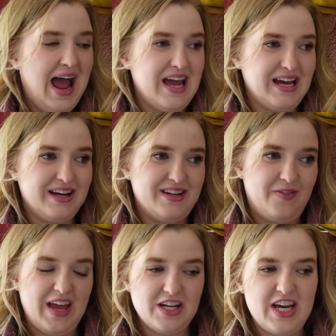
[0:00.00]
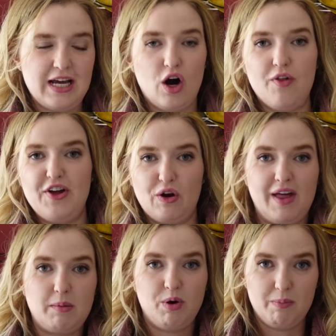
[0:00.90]
And they take all their
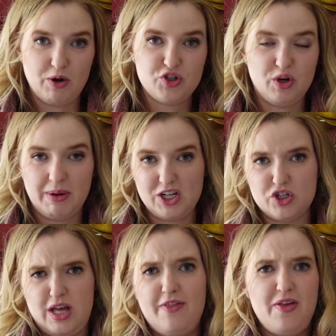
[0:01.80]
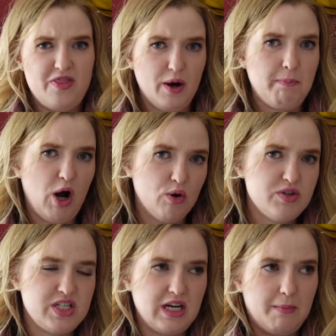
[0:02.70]
like promotional pictures and then they're
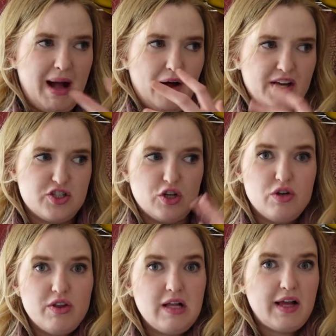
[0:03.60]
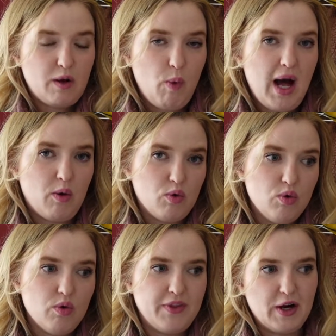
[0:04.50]
posting about it. So you think like, wow,
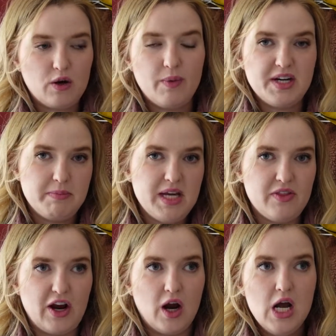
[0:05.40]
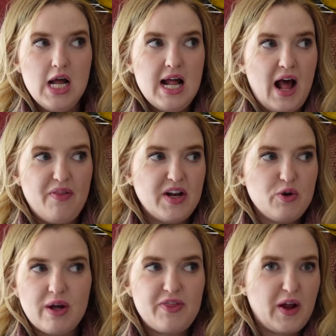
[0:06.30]
cool, they're going to be there. And then you
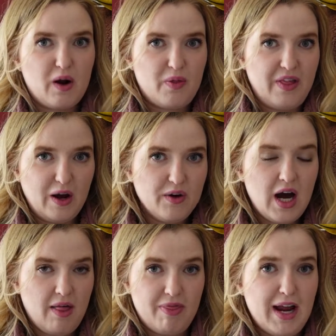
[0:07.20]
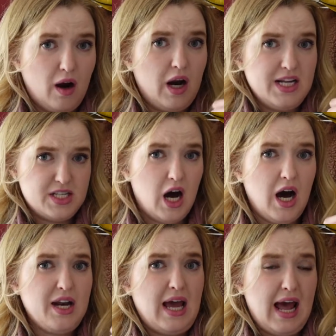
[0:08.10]
get there, they're not there. It's
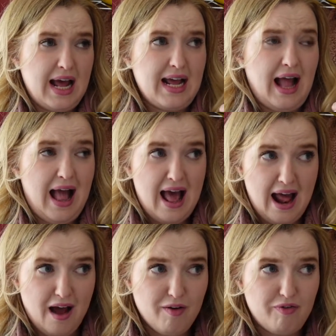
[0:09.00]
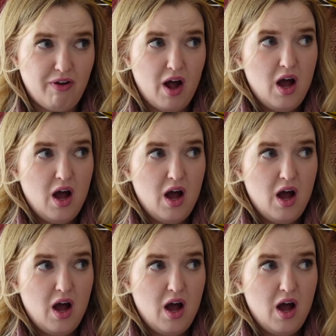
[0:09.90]
hot AF.